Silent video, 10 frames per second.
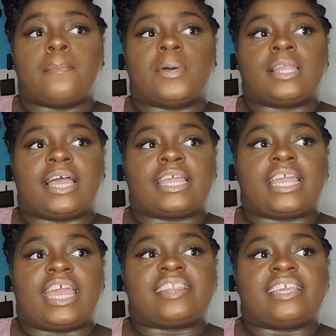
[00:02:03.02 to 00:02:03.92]
But, like,
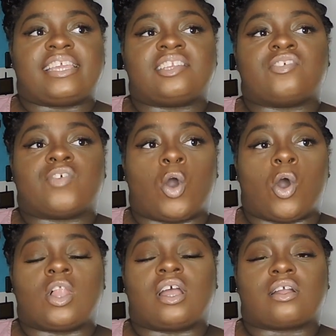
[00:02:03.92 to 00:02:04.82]
at the end of
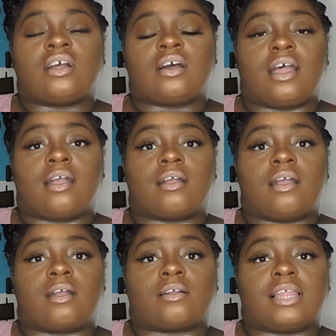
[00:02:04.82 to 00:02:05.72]
all
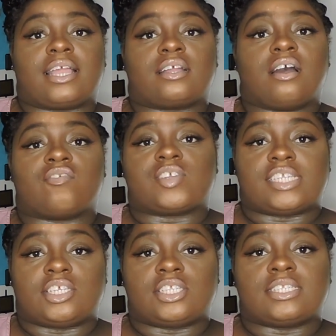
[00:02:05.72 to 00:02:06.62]
our like,
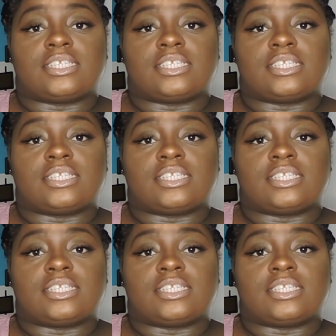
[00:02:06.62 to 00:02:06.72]
conversations,